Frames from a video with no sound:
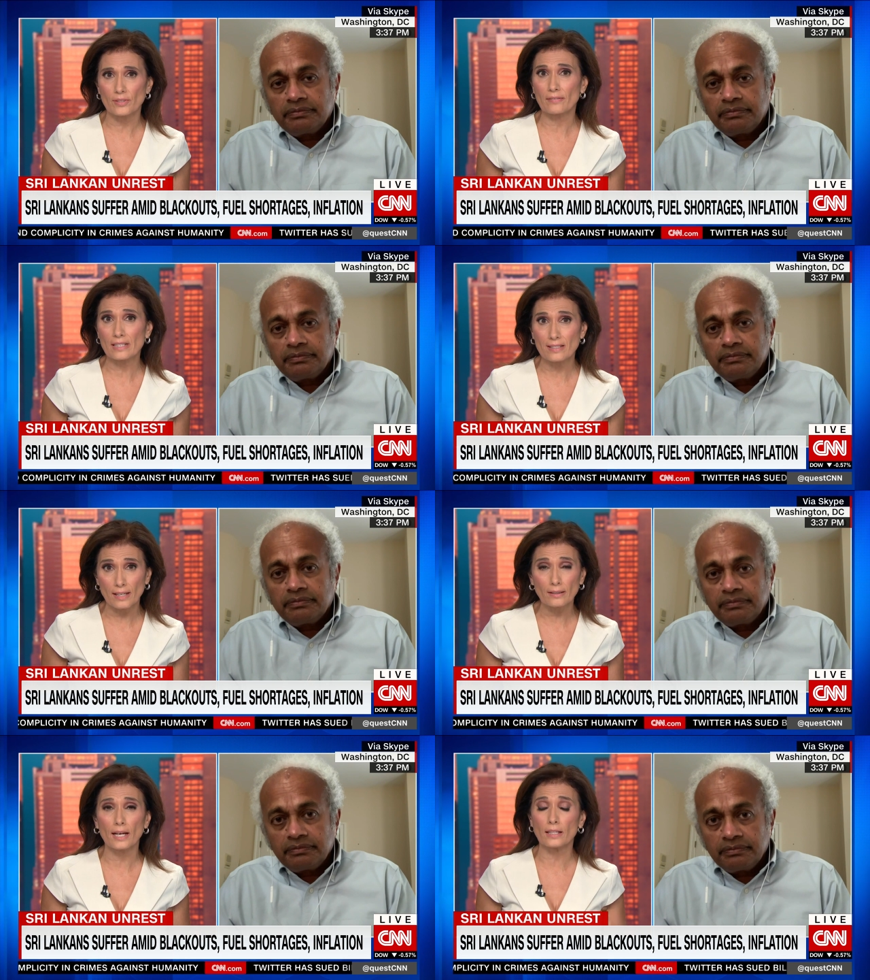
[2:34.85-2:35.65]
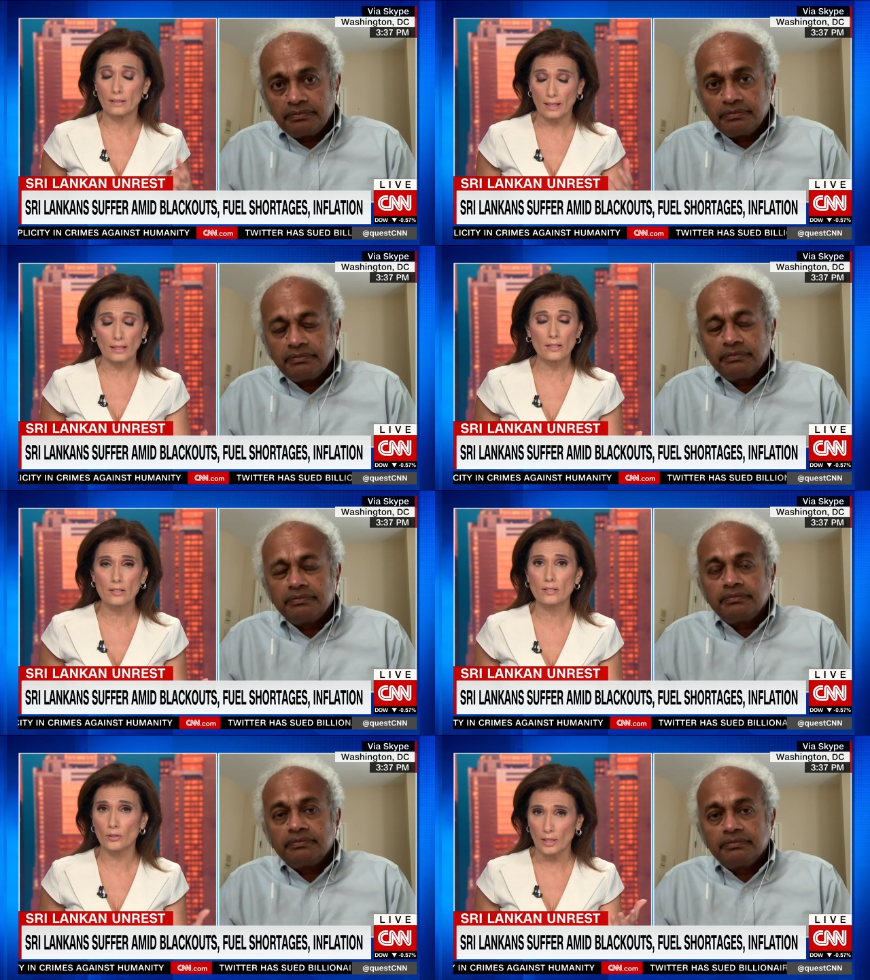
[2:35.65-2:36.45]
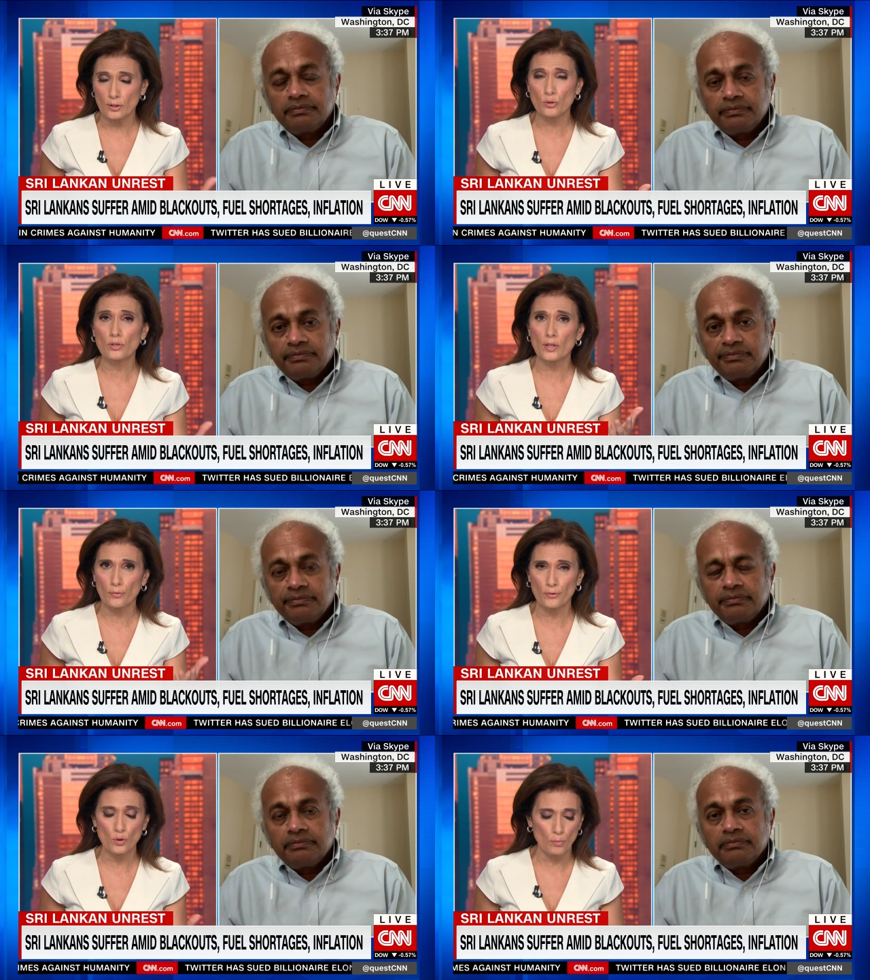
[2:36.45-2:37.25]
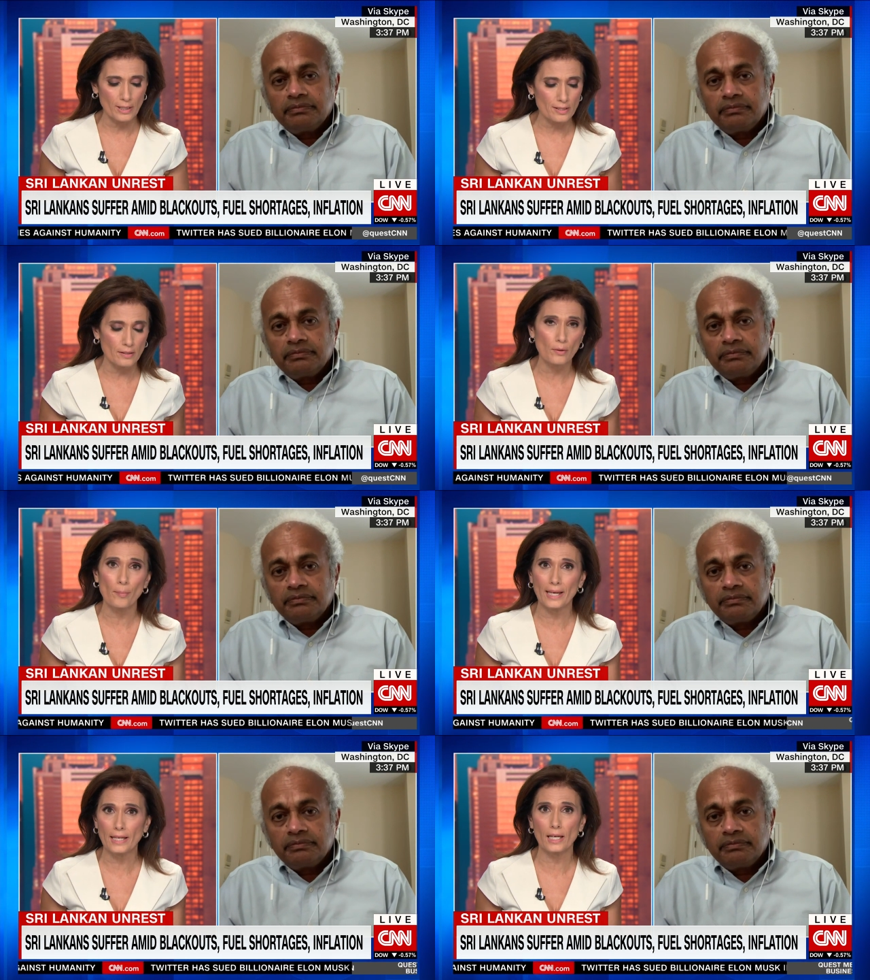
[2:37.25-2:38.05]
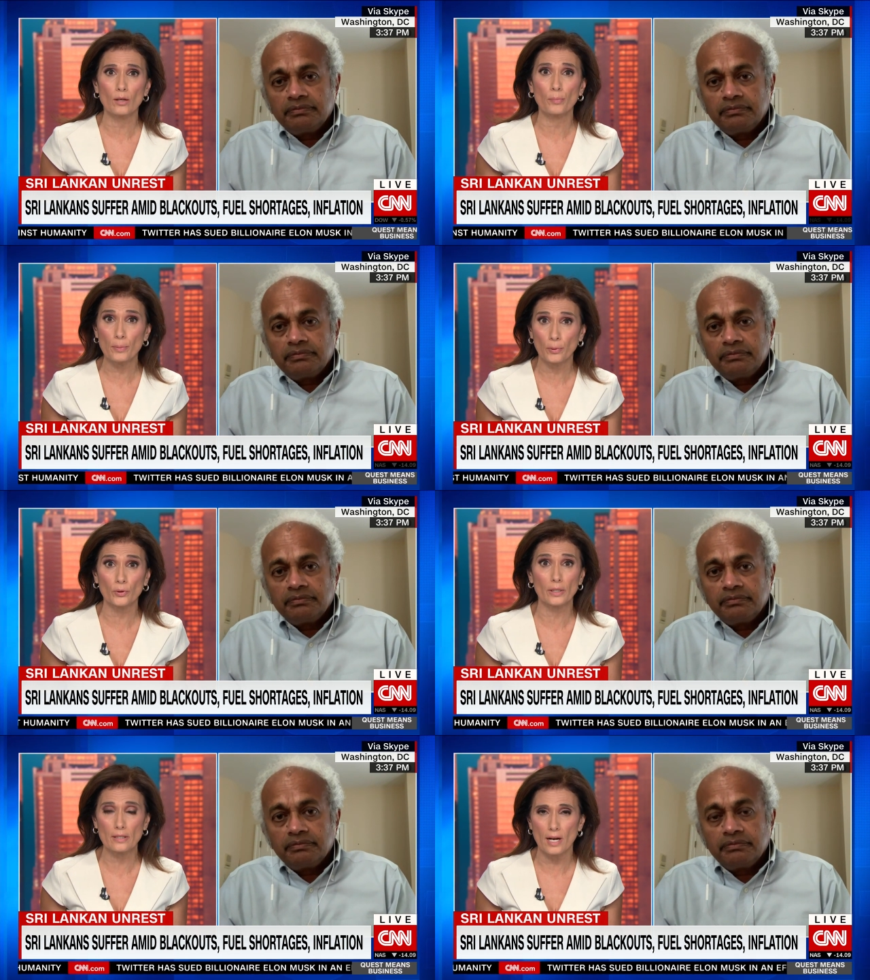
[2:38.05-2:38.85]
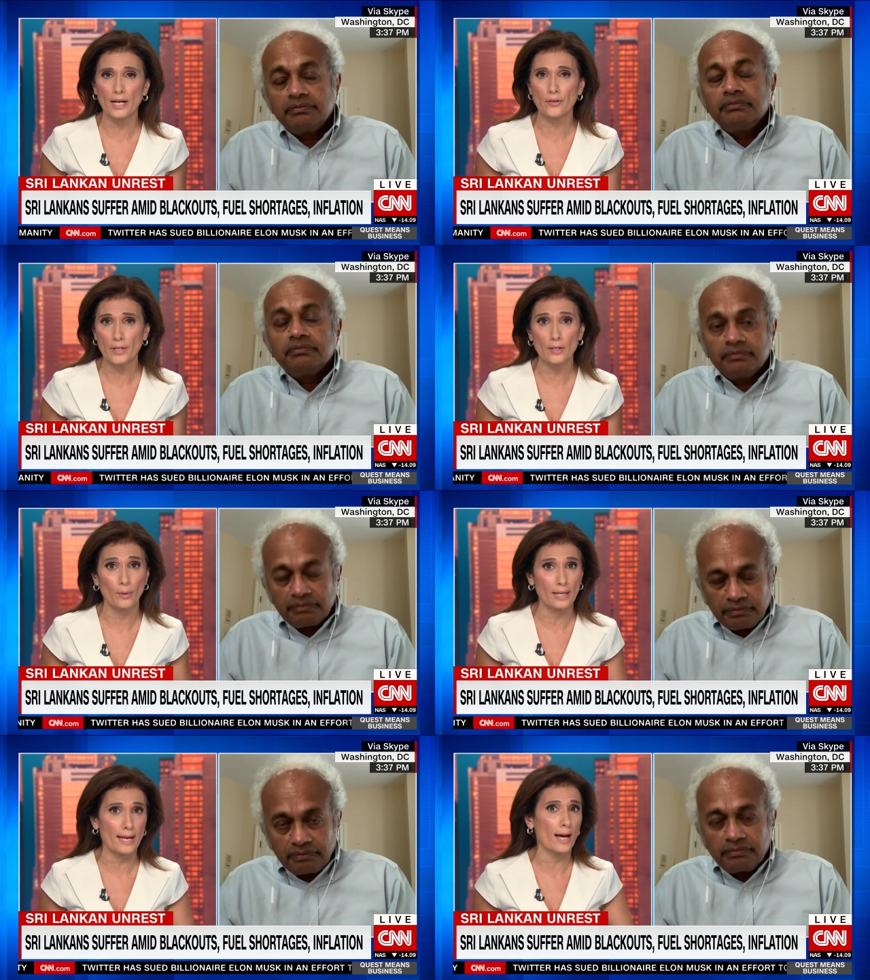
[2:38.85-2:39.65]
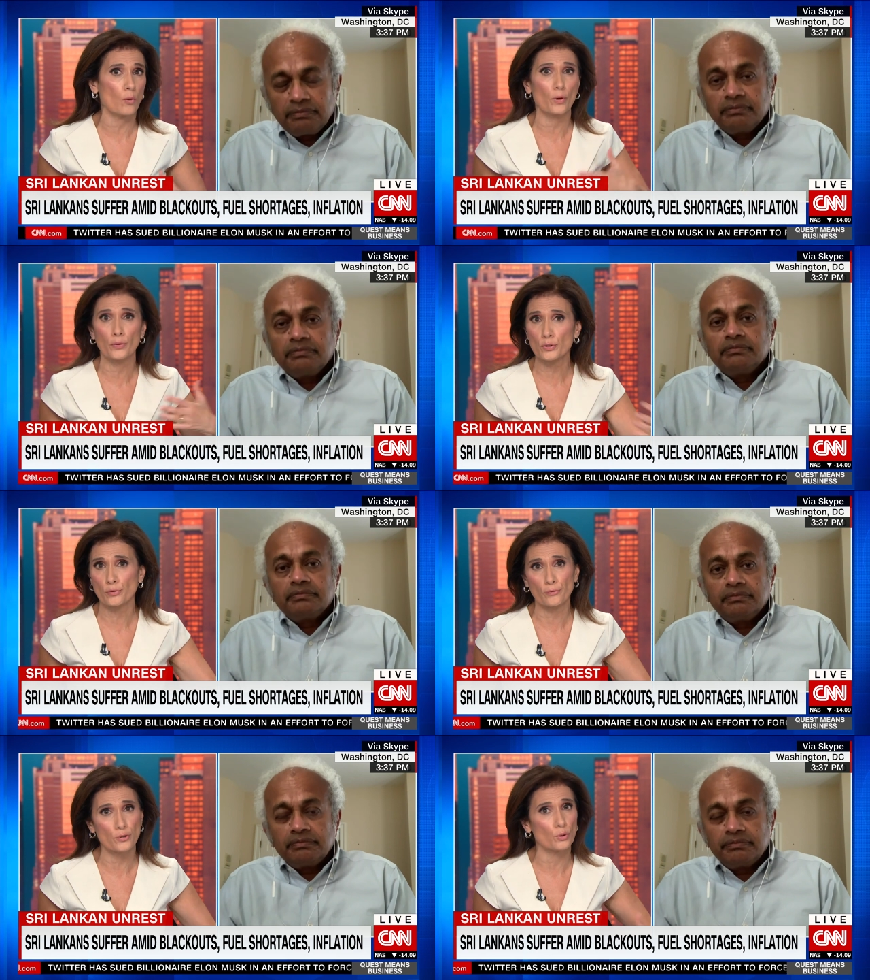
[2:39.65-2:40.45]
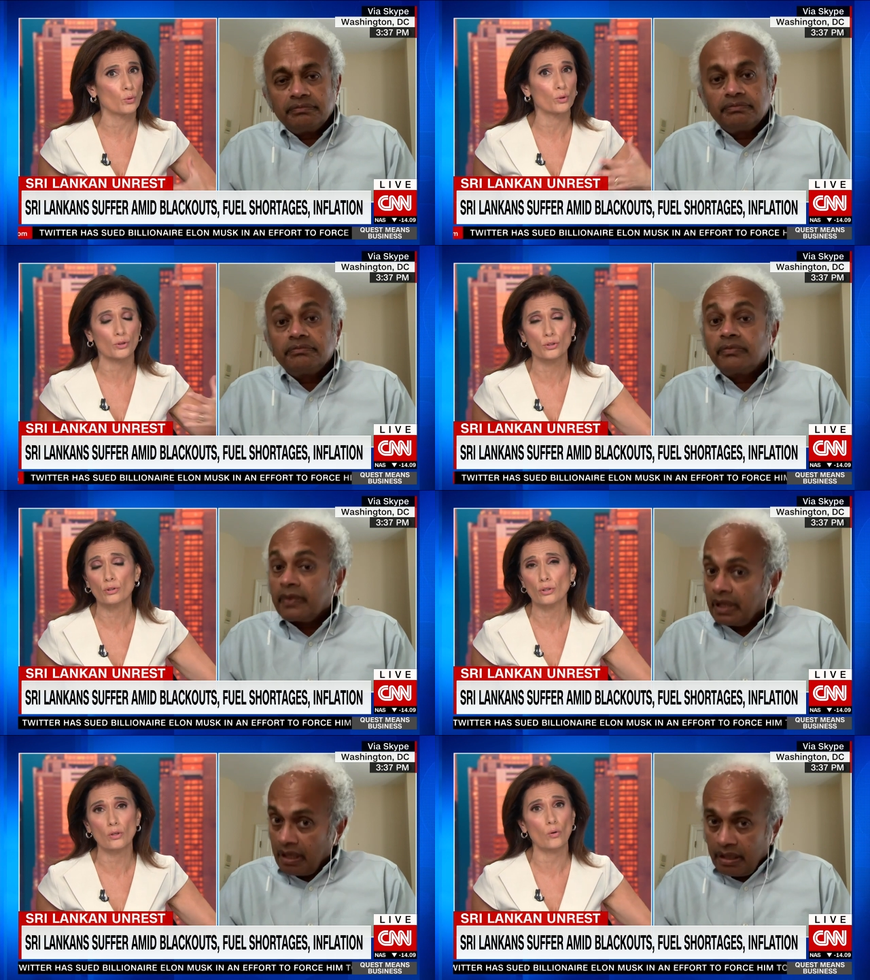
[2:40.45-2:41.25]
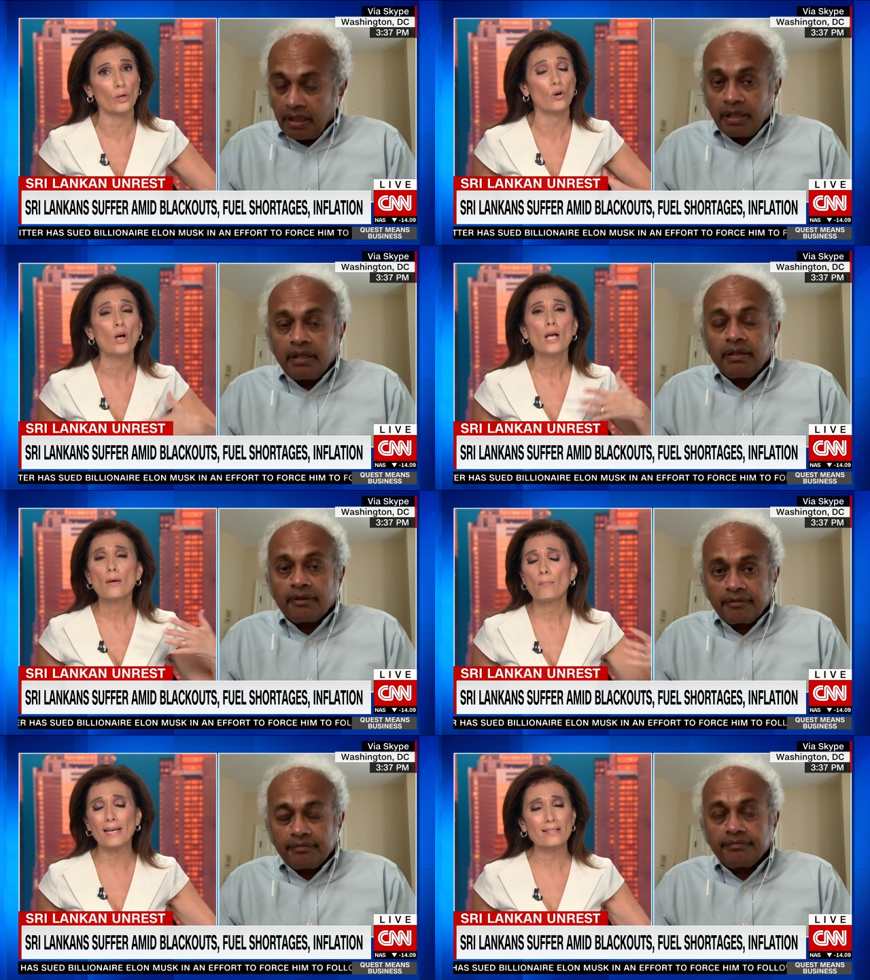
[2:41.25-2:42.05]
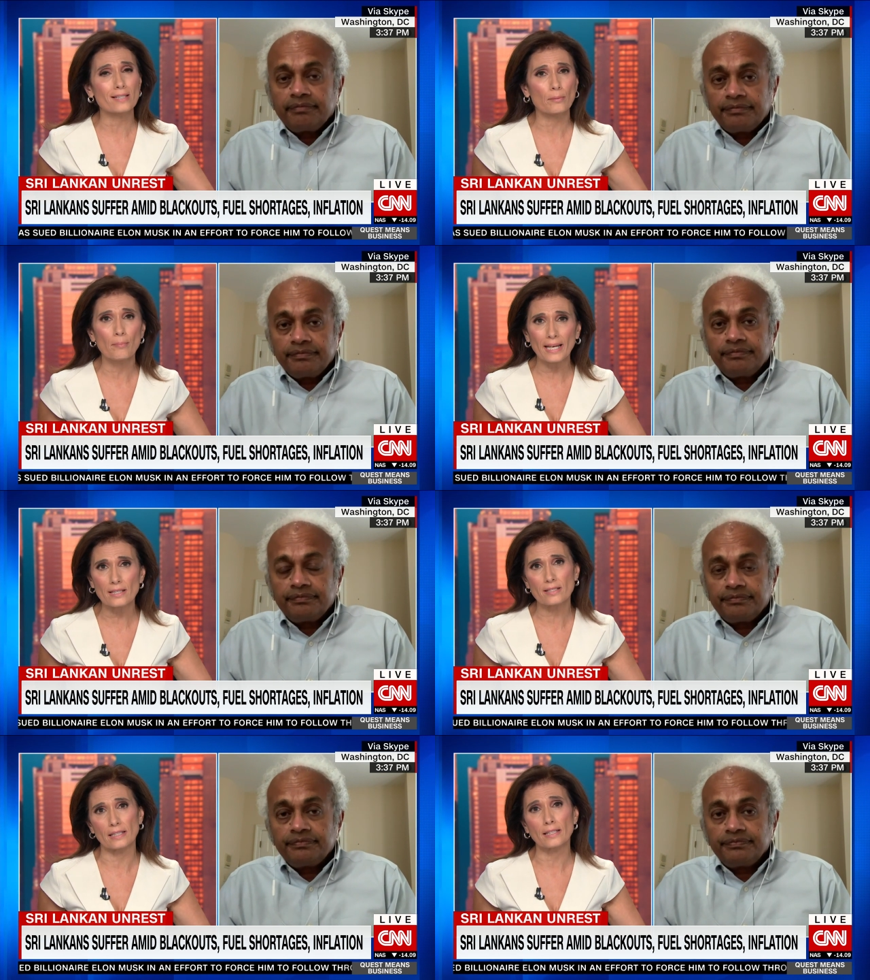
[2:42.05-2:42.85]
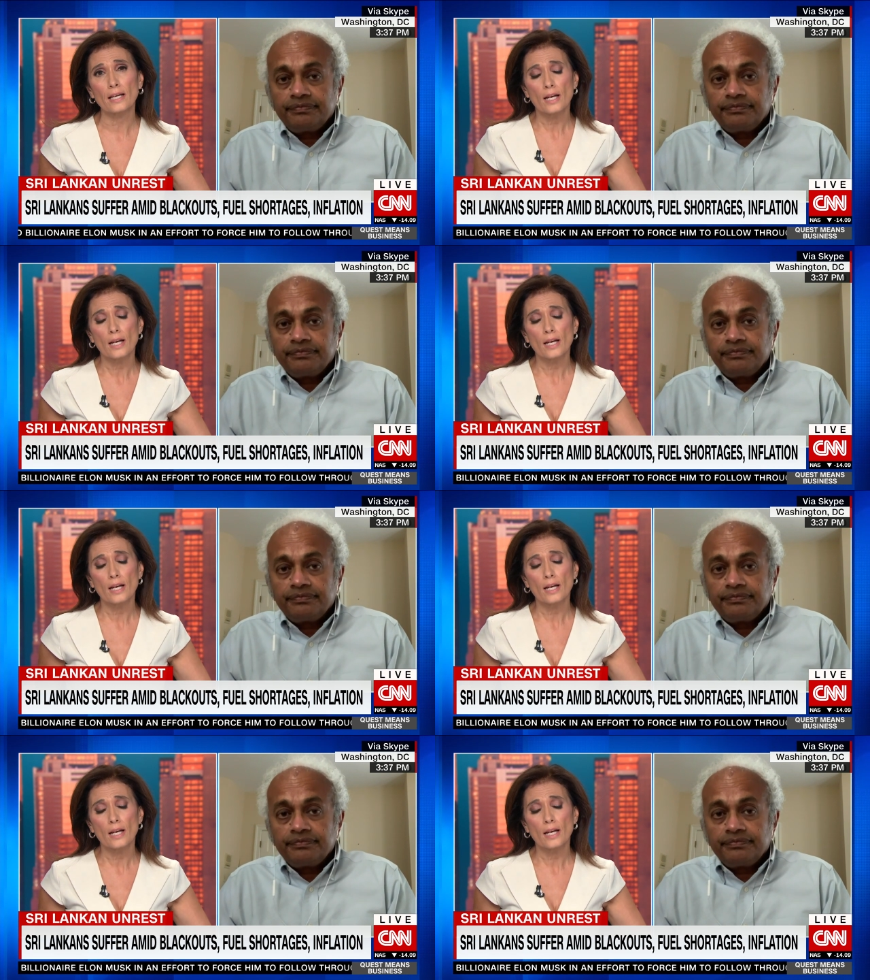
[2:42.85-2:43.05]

Speaker 1: Having said that, that is still, as you said, a few months in the making. People are in dire need right now, whether it's for fuel or cooking oil, basic medicine.